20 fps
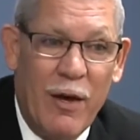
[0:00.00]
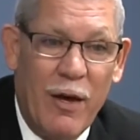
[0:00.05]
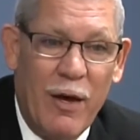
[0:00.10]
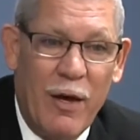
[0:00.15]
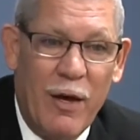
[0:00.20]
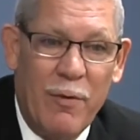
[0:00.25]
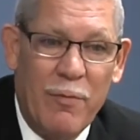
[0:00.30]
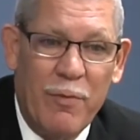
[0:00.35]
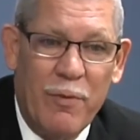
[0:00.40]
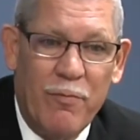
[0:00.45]

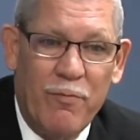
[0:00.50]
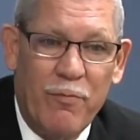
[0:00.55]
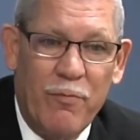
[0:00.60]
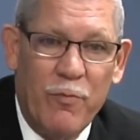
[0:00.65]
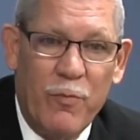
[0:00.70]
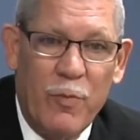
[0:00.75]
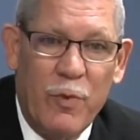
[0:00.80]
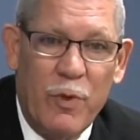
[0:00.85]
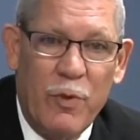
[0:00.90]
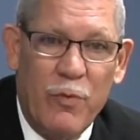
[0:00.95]
Uh,
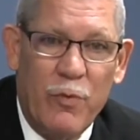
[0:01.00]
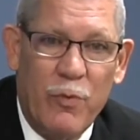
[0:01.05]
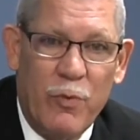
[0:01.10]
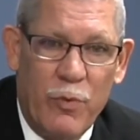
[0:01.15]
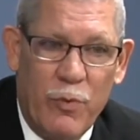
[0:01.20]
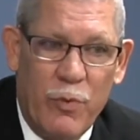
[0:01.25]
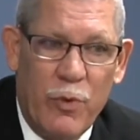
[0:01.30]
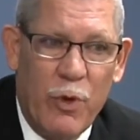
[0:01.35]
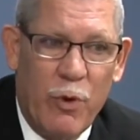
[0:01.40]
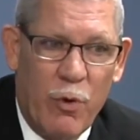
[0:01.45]

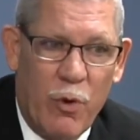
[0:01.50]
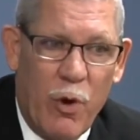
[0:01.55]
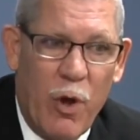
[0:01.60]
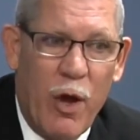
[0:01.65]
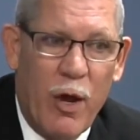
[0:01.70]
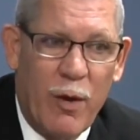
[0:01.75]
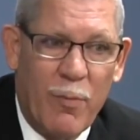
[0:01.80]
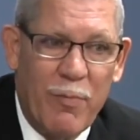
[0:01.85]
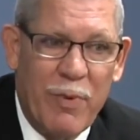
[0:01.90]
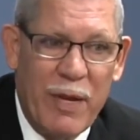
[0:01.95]
there are a
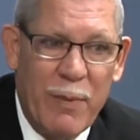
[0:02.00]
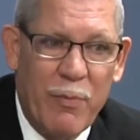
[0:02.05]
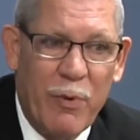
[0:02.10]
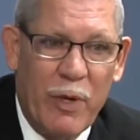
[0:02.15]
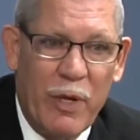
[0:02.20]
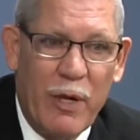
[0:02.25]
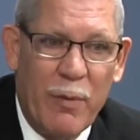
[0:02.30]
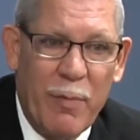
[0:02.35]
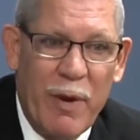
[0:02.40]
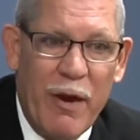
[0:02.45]
lot of
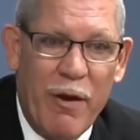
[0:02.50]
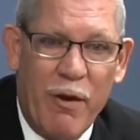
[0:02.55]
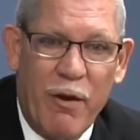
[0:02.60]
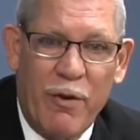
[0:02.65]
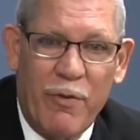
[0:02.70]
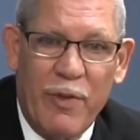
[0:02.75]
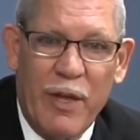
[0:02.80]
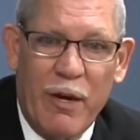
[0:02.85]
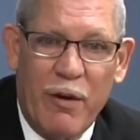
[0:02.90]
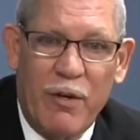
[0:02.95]
people in
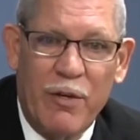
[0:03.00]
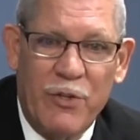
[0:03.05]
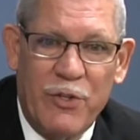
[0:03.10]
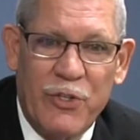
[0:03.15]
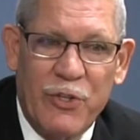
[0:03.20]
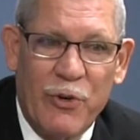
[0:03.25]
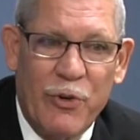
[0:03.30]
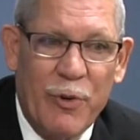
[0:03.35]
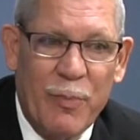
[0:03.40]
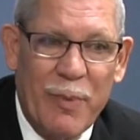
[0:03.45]
America that are
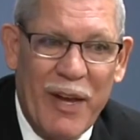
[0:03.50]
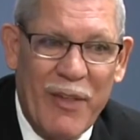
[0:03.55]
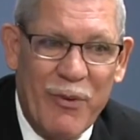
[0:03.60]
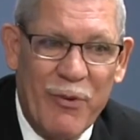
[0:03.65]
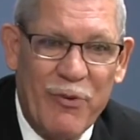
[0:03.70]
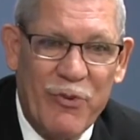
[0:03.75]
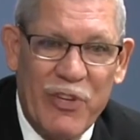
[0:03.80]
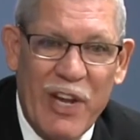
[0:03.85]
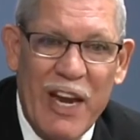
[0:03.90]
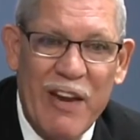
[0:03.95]
concerned about
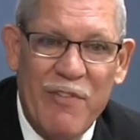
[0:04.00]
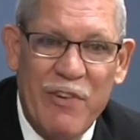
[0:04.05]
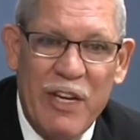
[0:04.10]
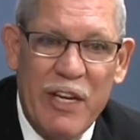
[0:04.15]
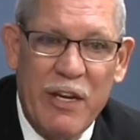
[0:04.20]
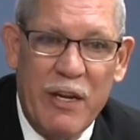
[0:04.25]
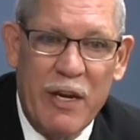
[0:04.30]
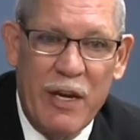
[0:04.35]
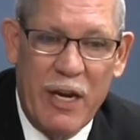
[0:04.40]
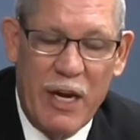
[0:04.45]
their
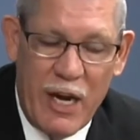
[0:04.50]
safety